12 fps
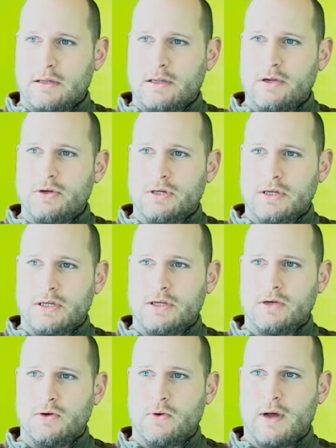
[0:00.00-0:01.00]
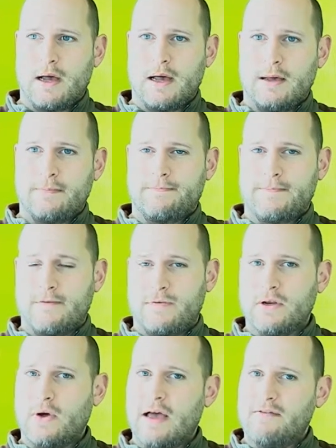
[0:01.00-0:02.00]
And usually too, if
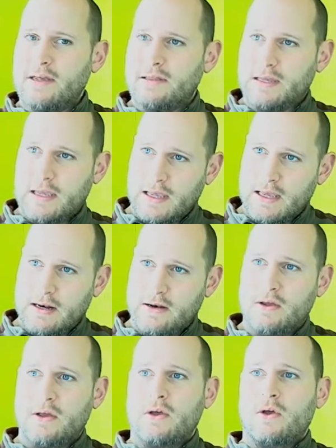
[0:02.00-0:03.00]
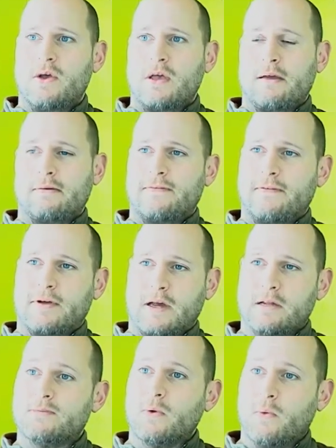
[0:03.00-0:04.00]
we don't have anything in, if a
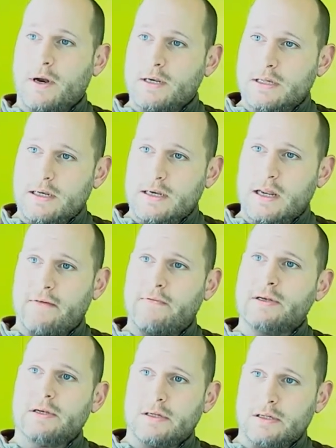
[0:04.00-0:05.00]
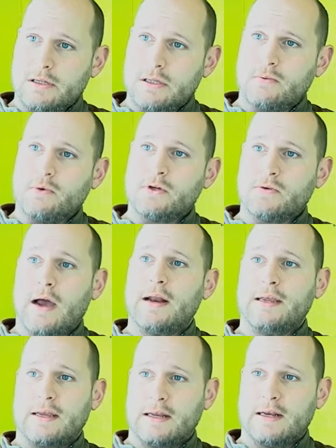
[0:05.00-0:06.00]
customer wants it and if it's in season, we'll try
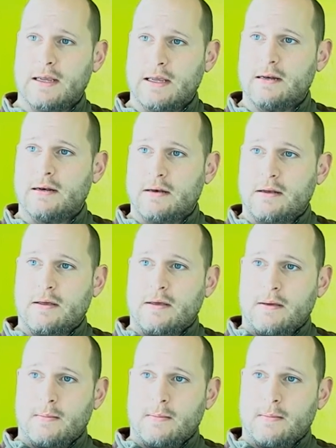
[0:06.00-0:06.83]
to get it in.